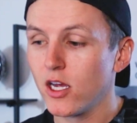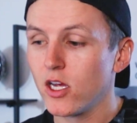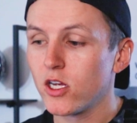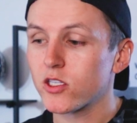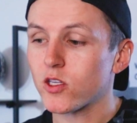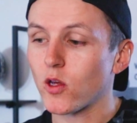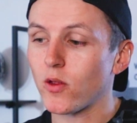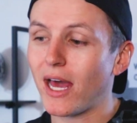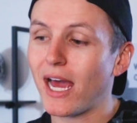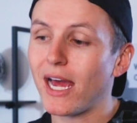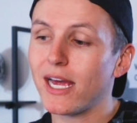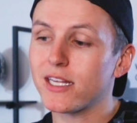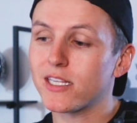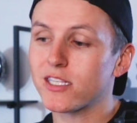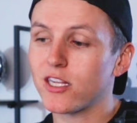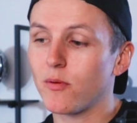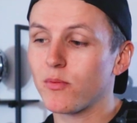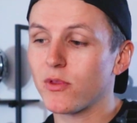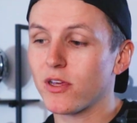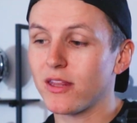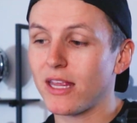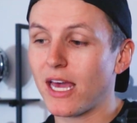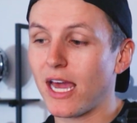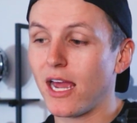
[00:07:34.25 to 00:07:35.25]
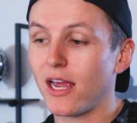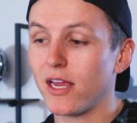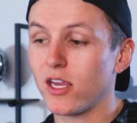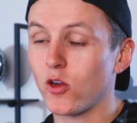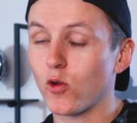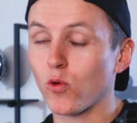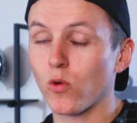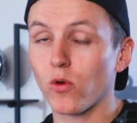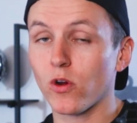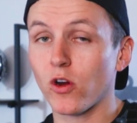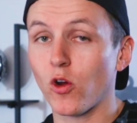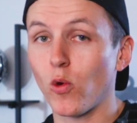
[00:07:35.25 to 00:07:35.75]
So that is something that
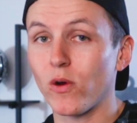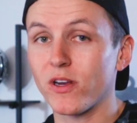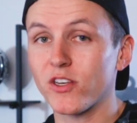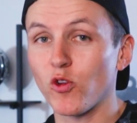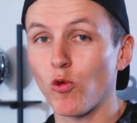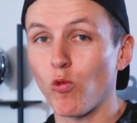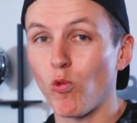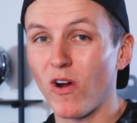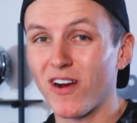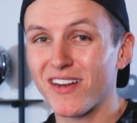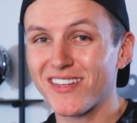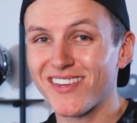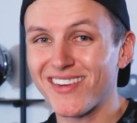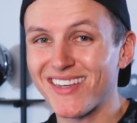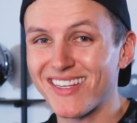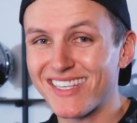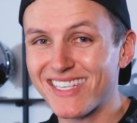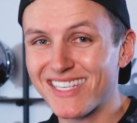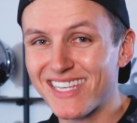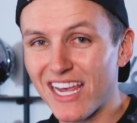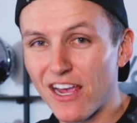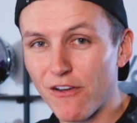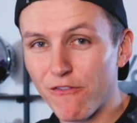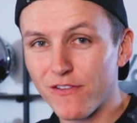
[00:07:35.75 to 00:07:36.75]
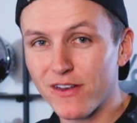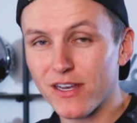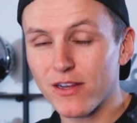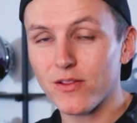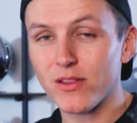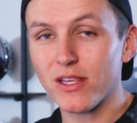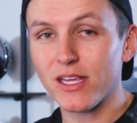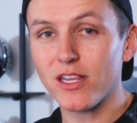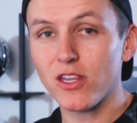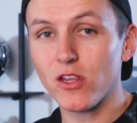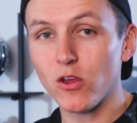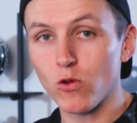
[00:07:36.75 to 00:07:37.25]
you're going to want to
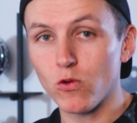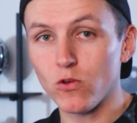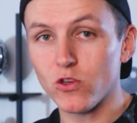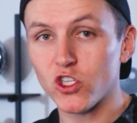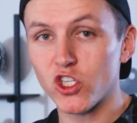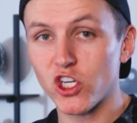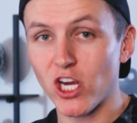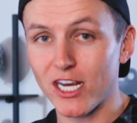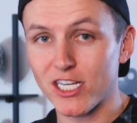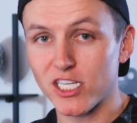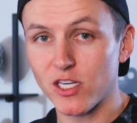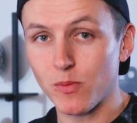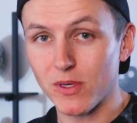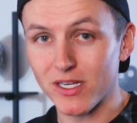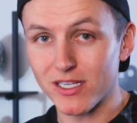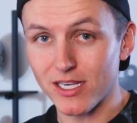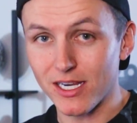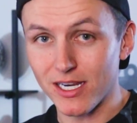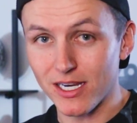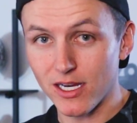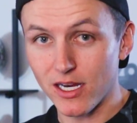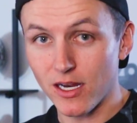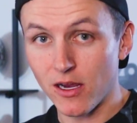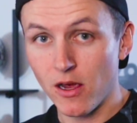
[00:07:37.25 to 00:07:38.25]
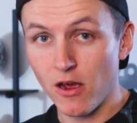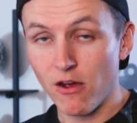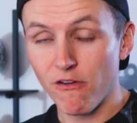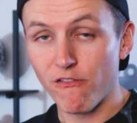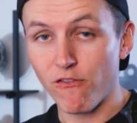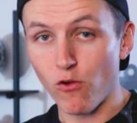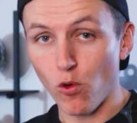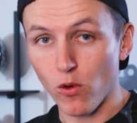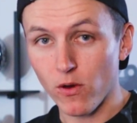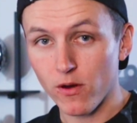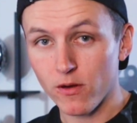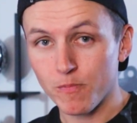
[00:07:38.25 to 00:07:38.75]
definitely use ChatGPT
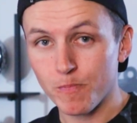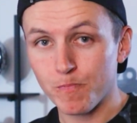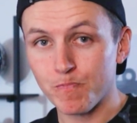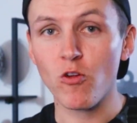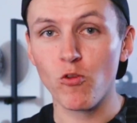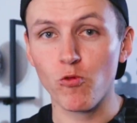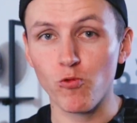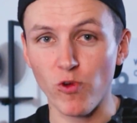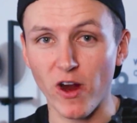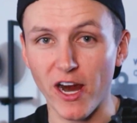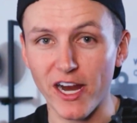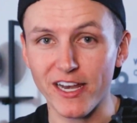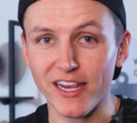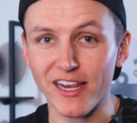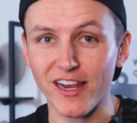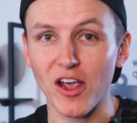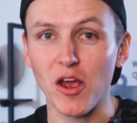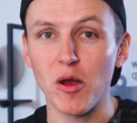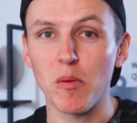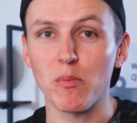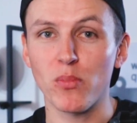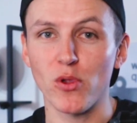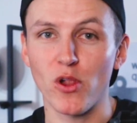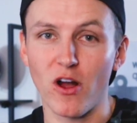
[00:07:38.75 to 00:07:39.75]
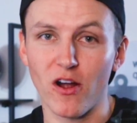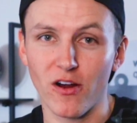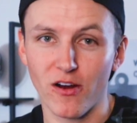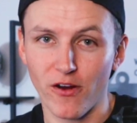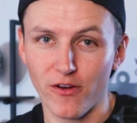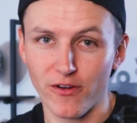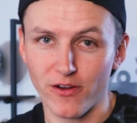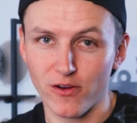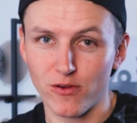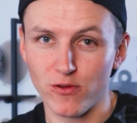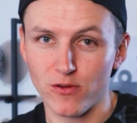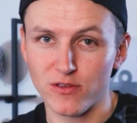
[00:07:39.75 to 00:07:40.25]
for writing blog
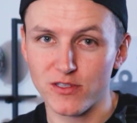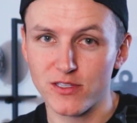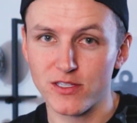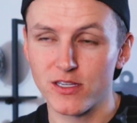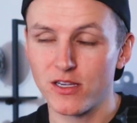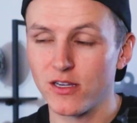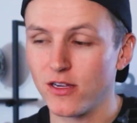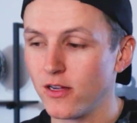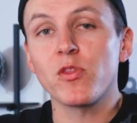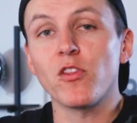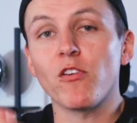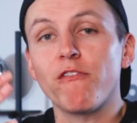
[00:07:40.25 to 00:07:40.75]
articles.